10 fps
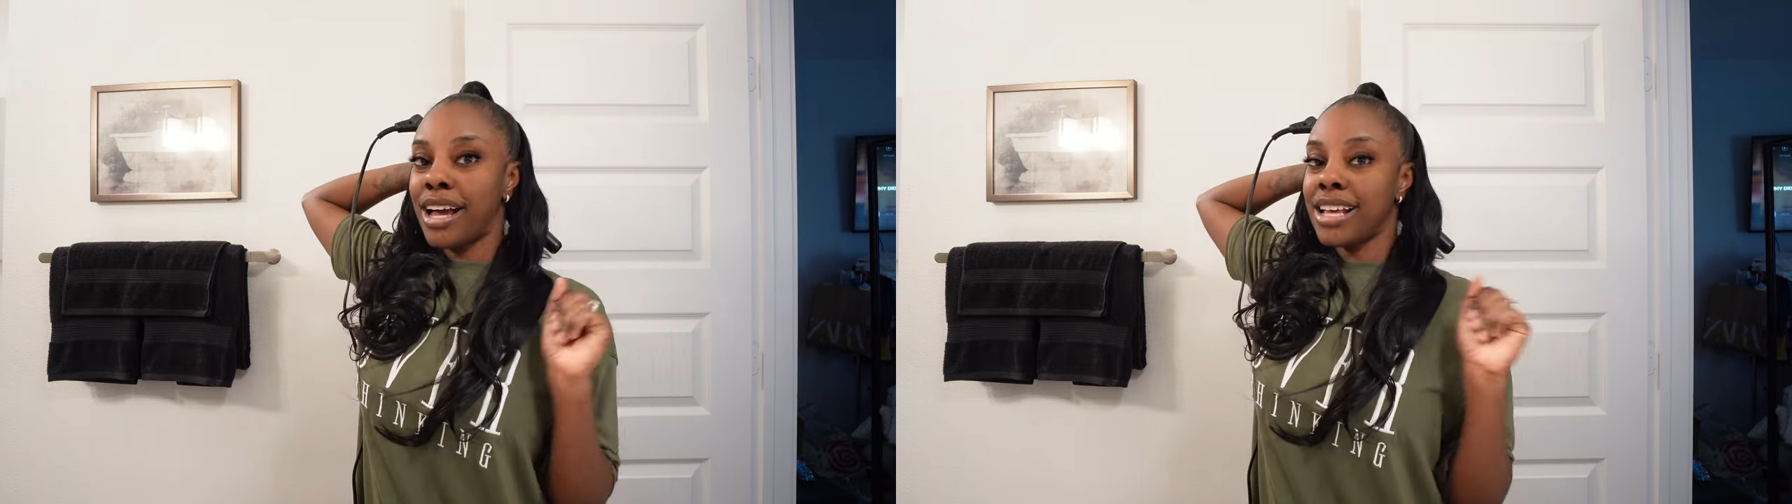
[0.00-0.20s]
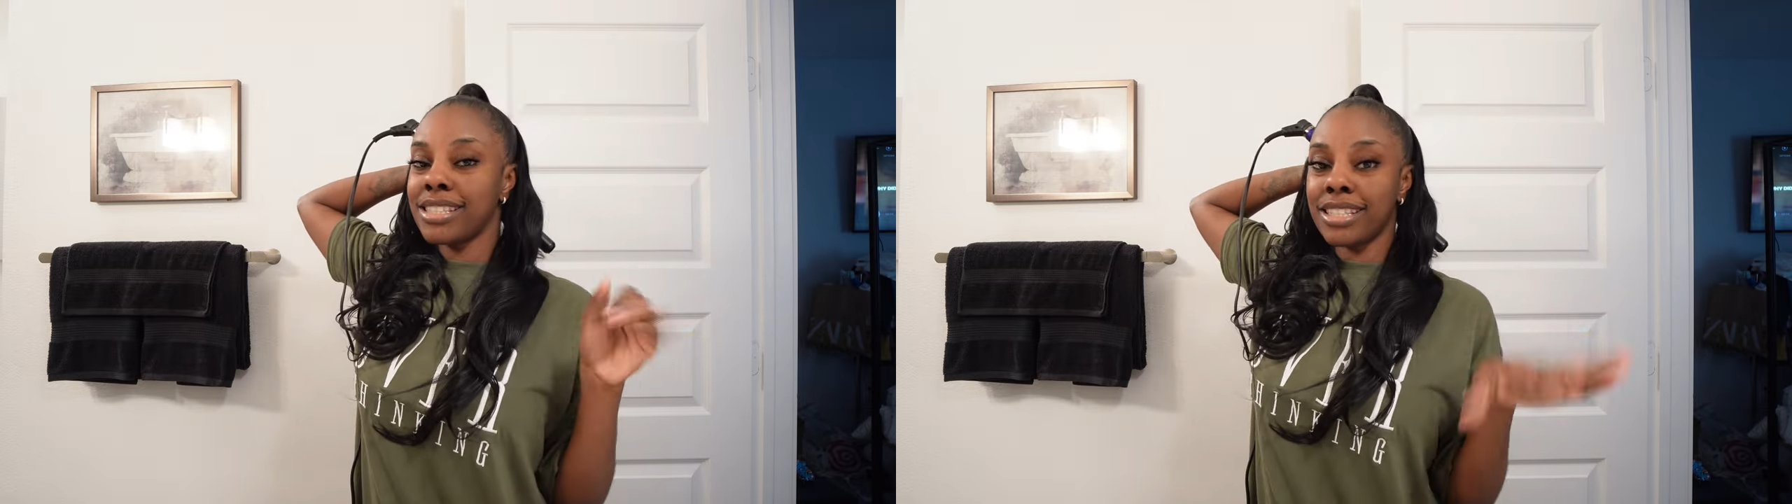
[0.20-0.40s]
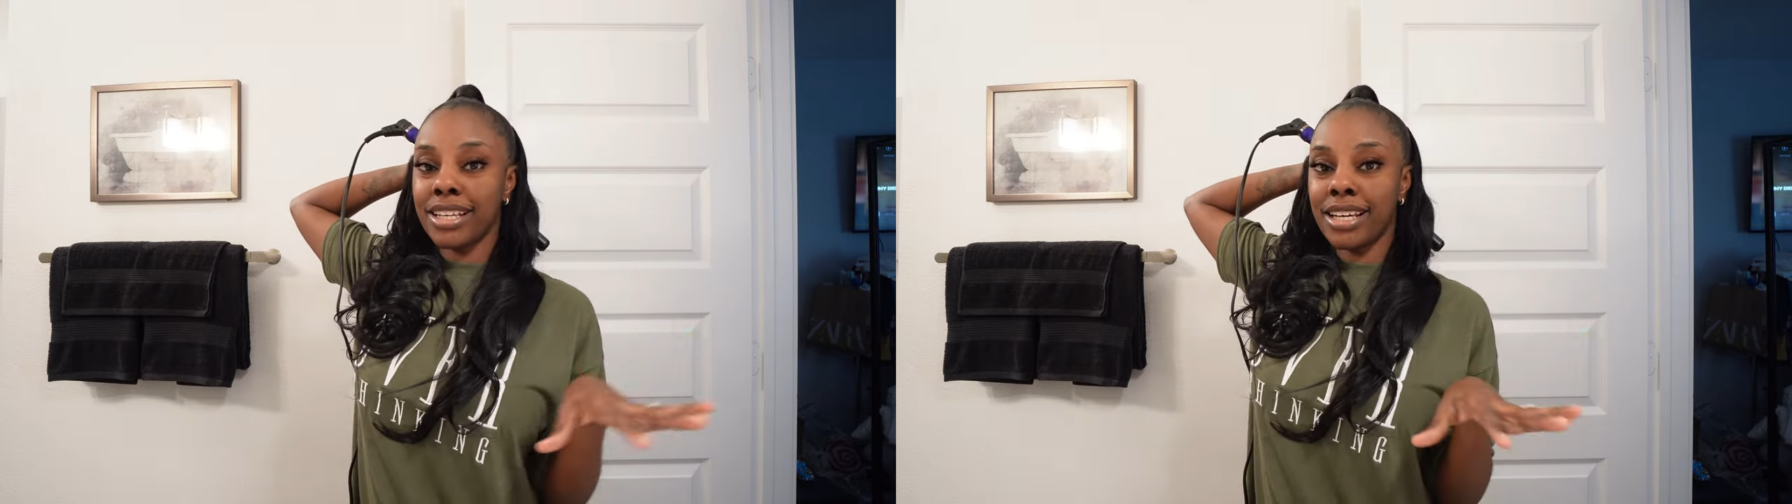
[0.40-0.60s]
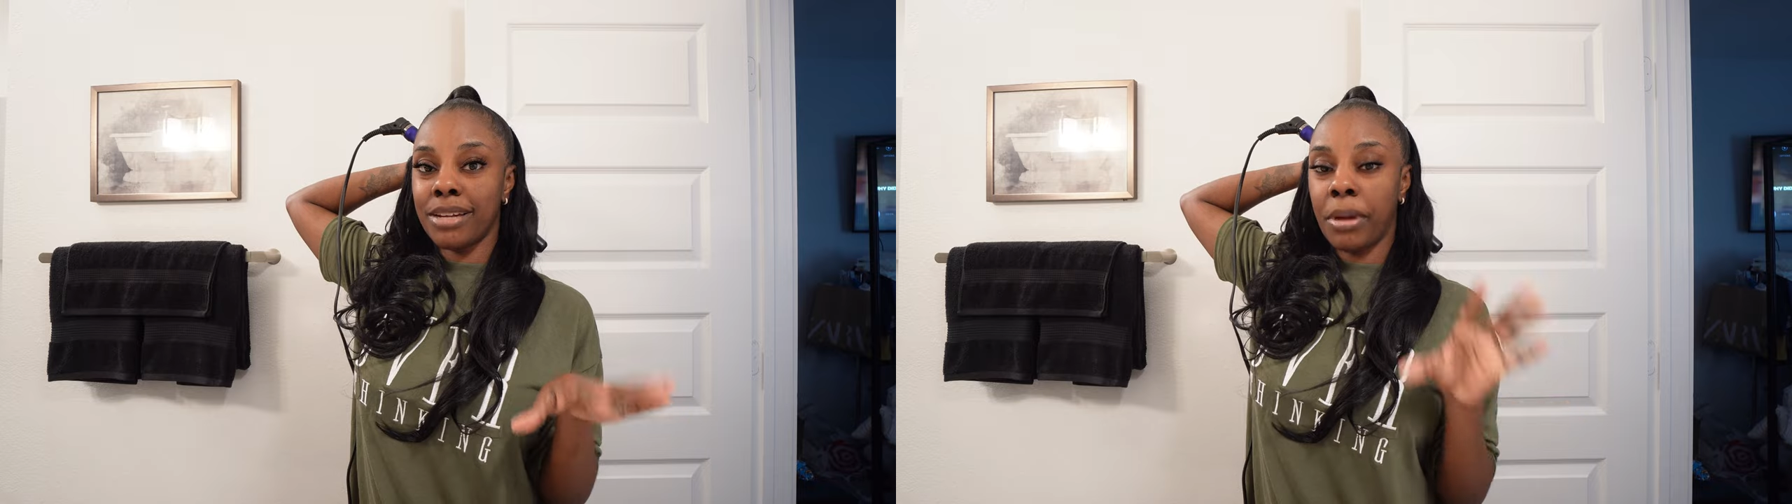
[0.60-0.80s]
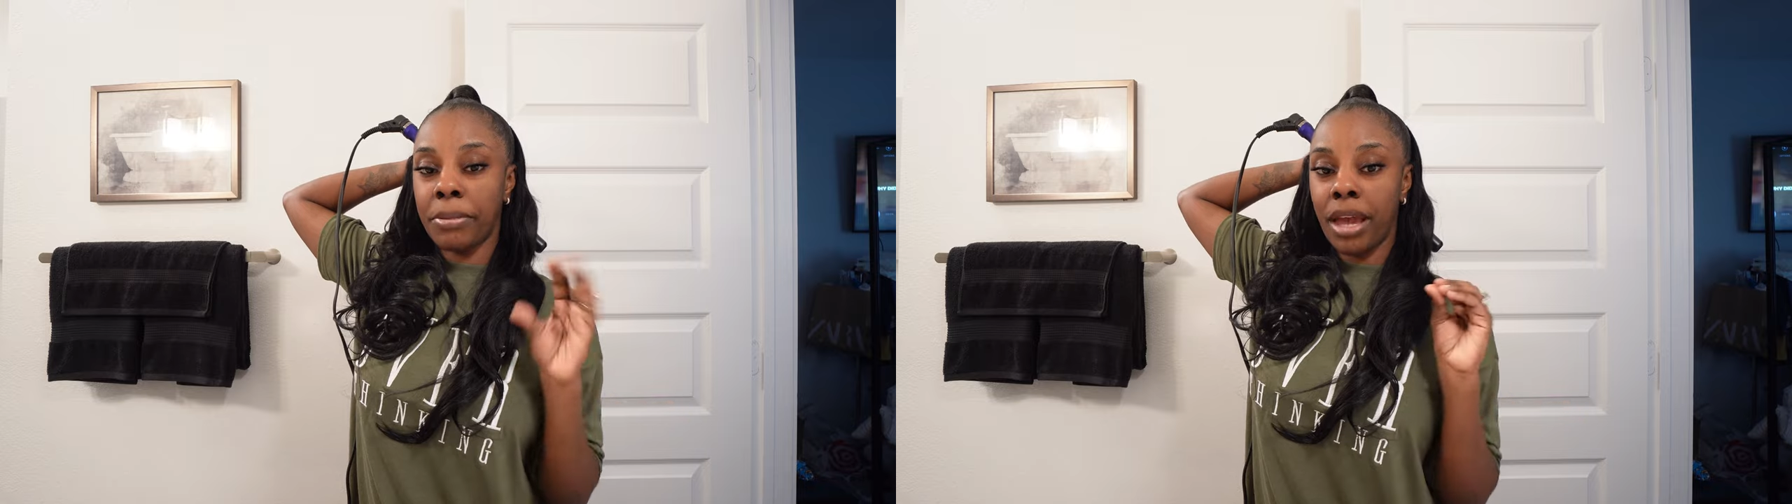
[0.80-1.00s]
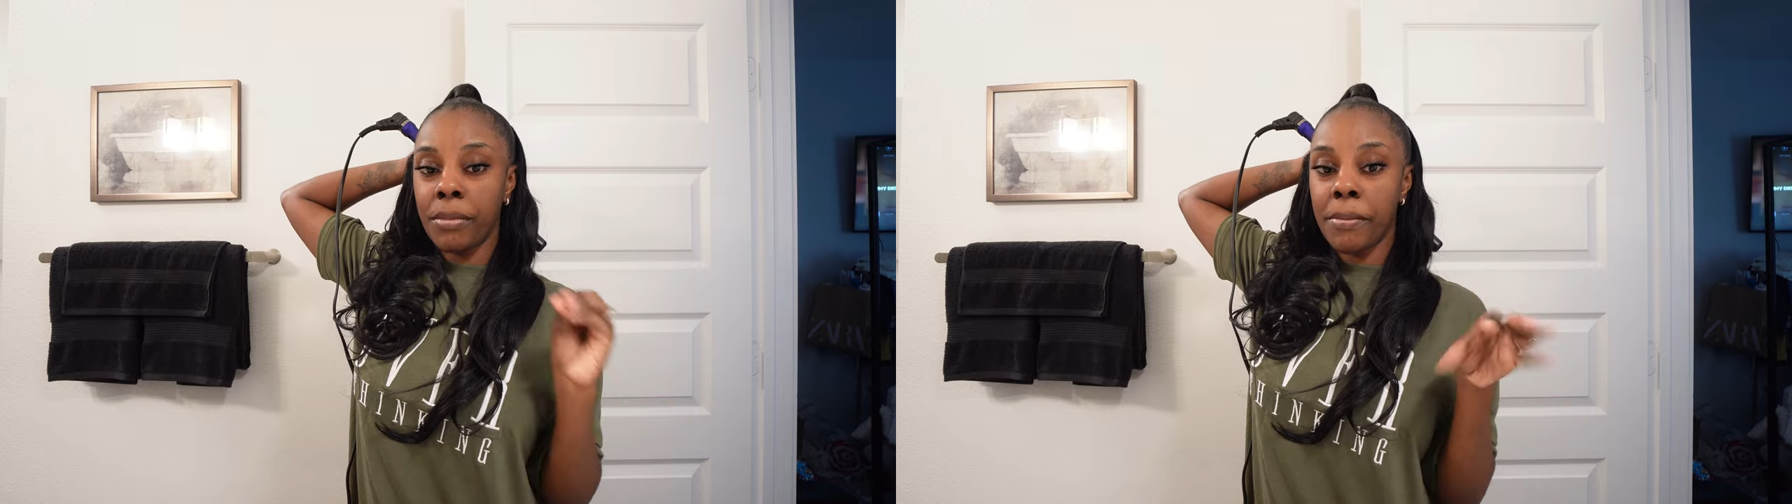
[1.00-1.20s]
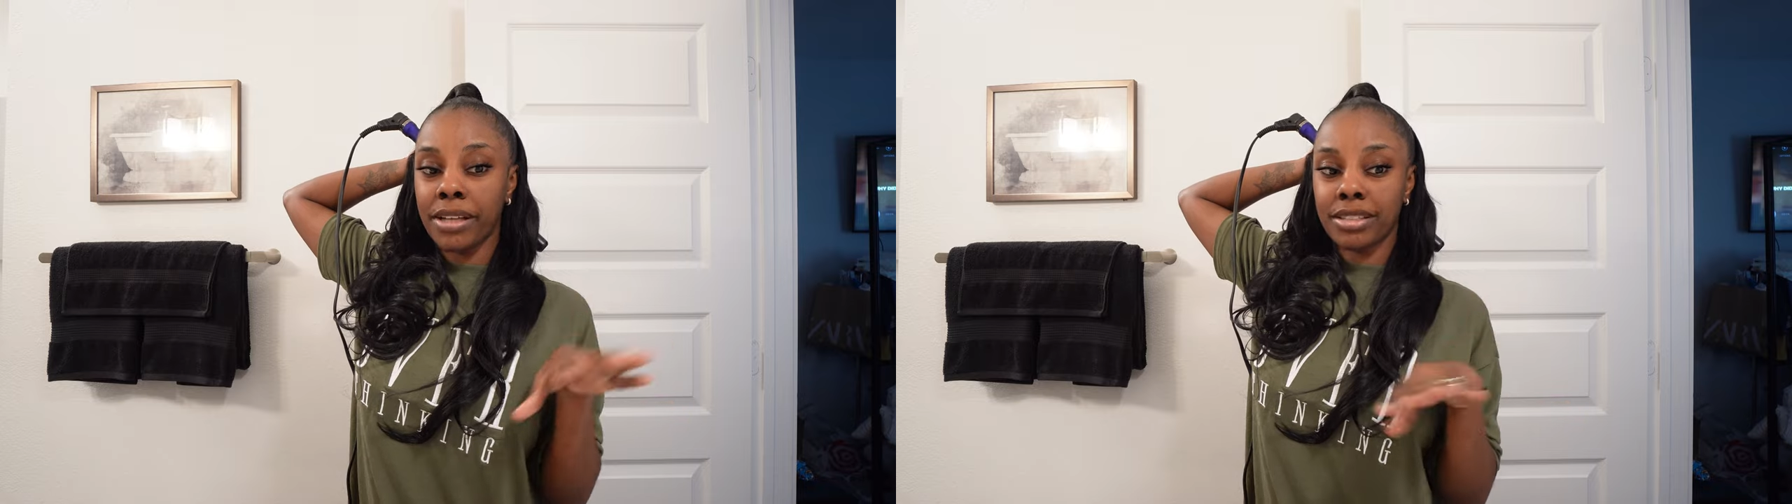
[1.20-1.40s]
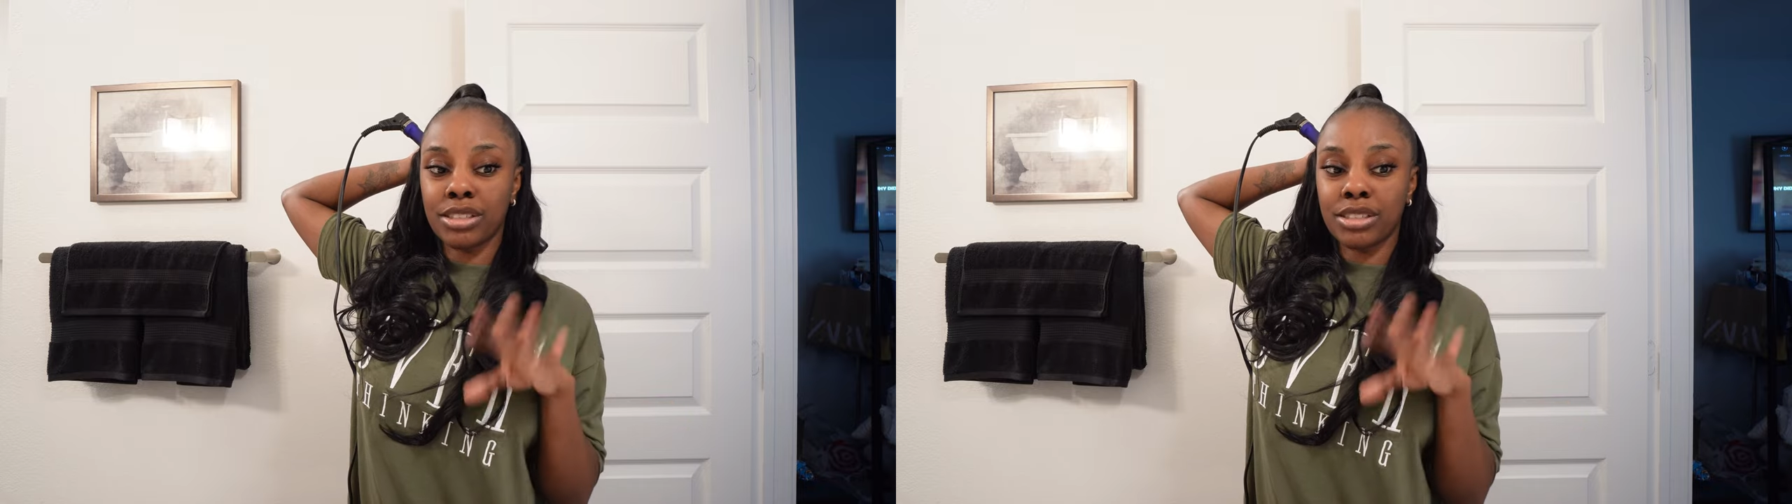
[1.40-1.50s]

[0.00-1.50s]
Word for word: I said, baby, I'm about